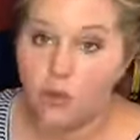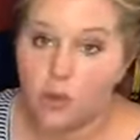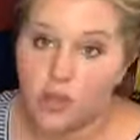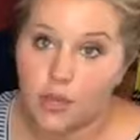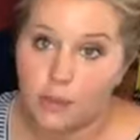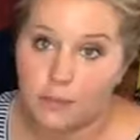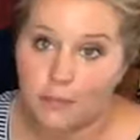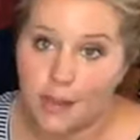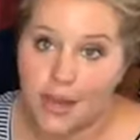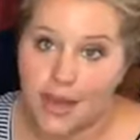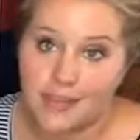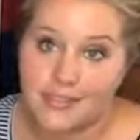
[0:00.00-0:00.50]
you
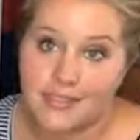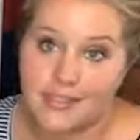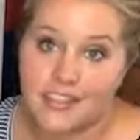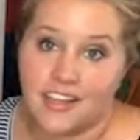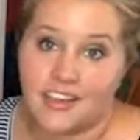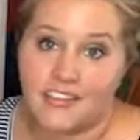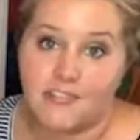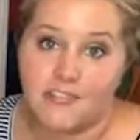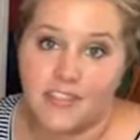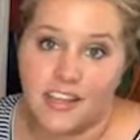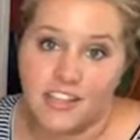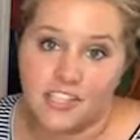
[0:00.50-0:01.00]
can buy
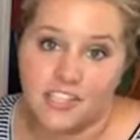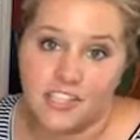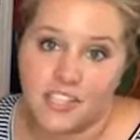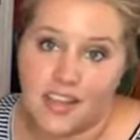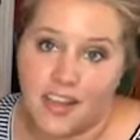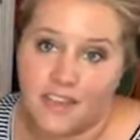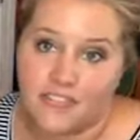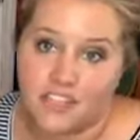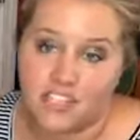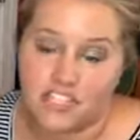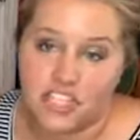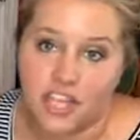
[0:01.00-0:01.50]
stuff. They just
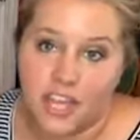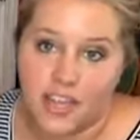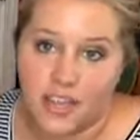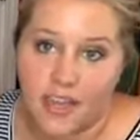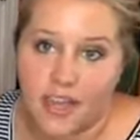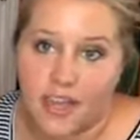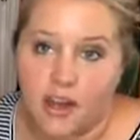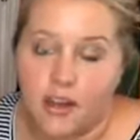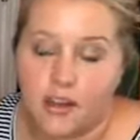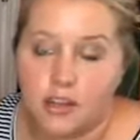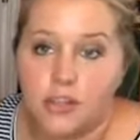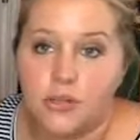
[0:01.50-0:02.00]
have to check
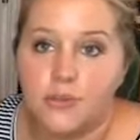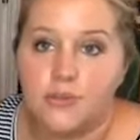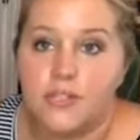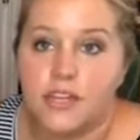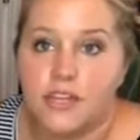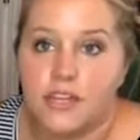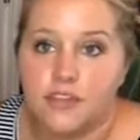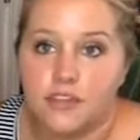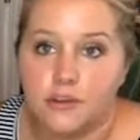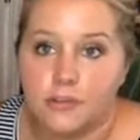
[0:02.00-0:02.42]
out using